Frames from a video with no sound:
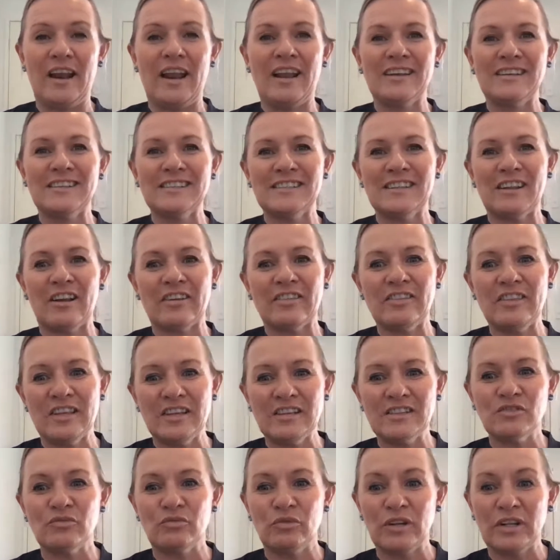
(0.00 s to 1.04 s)
and I think
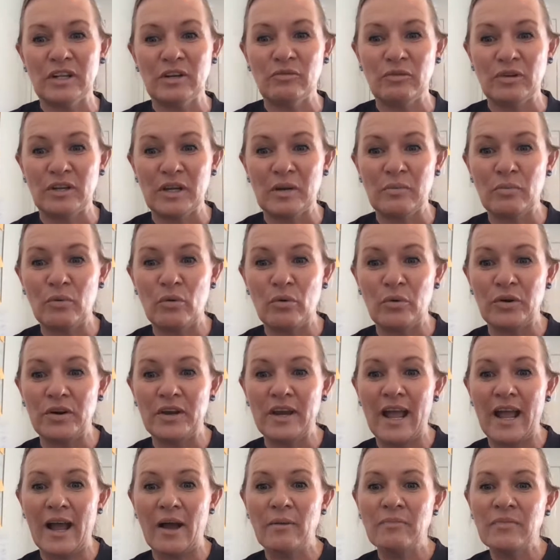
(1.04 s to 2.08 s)
it's really, really important.
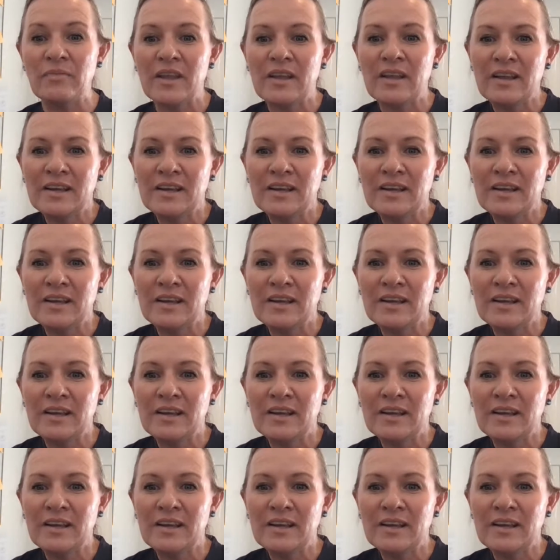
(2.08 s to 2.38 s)
Now,